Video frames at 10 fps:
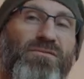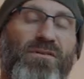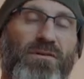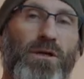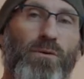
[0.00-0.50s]

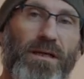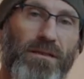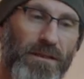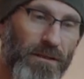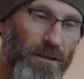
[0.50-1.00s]
very
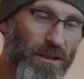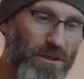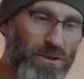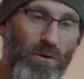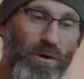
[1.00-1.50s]
quickly.
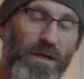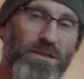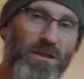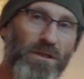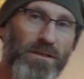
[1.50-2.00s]
So
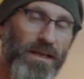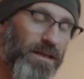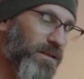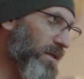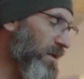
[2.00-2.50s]
it's a good thing
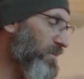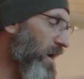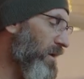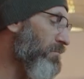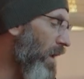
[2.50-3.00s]
thing to keep
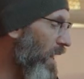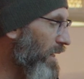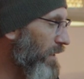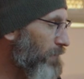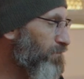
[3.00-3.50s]
that in
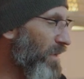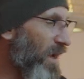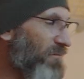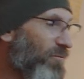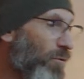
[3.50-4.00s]
mind.
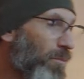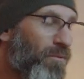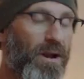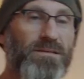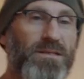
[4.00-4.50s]
And for
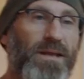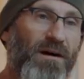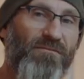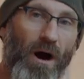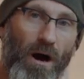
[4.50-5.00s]
brands that
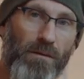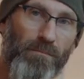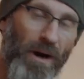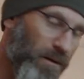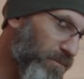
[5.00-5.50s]
have
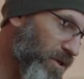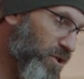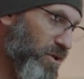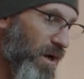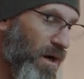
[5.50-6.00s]

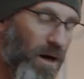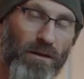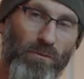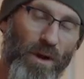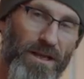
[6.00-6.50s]
unpublished
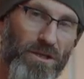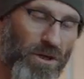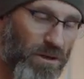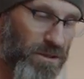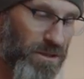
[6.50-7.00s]
uh, weight
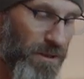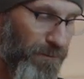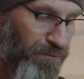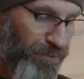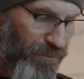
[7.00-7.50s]
charts,
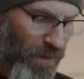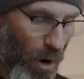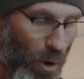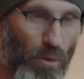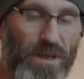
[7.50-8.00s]

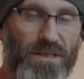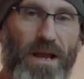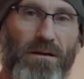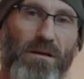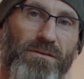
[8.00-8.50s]
always
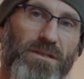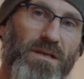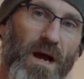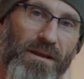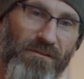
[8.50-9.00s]
err on the
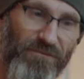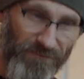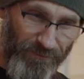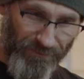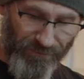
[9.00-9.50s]
side of
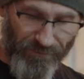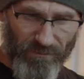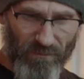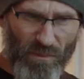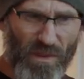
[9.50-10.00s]

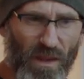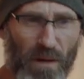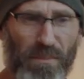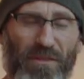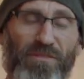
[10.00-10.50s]

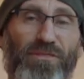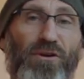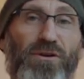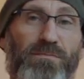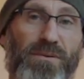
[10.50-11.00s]
about
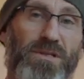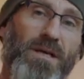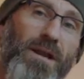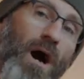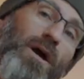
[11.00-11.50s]

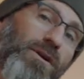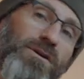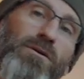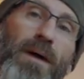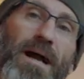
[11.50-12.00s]
30% under
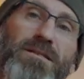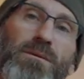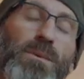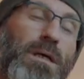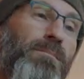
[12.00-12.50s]
your
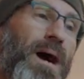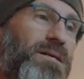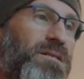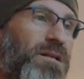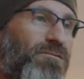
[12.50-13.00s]
maximum
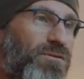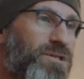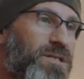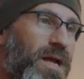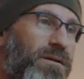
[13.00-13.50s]
capacity for a
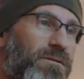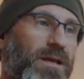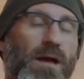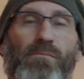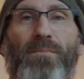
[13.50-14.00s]
standard
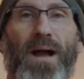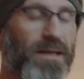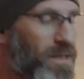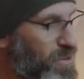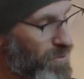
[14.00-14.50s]
camera
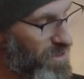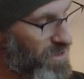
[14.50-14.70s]
package, which